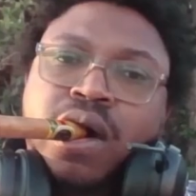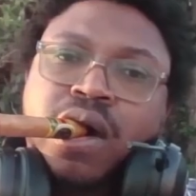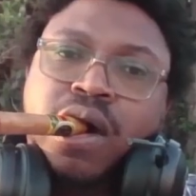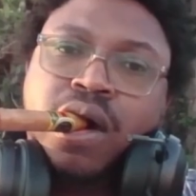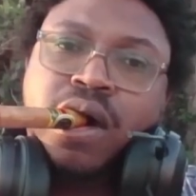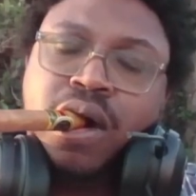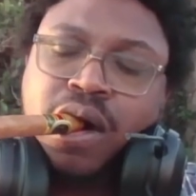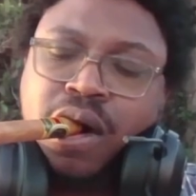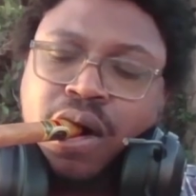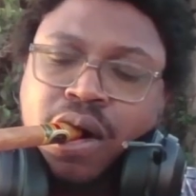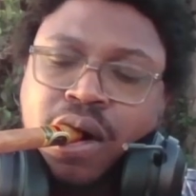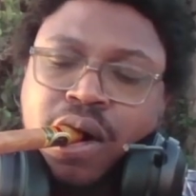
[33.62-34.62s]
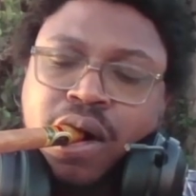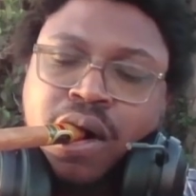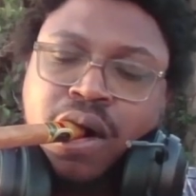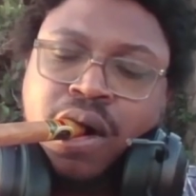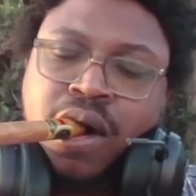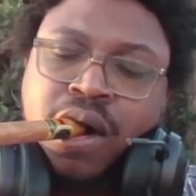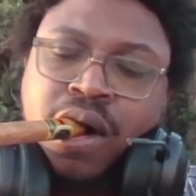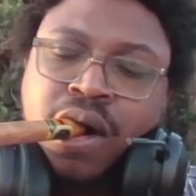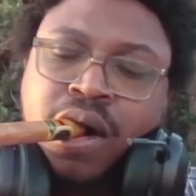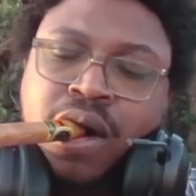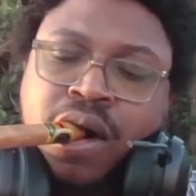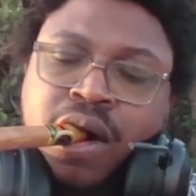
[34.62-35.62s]

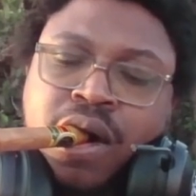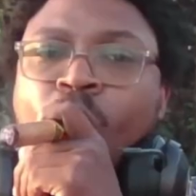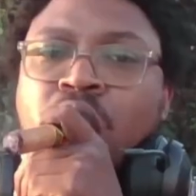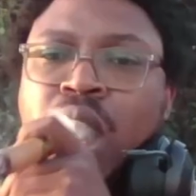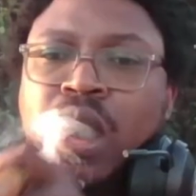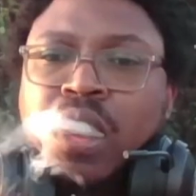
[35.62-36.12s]
Nothing is said.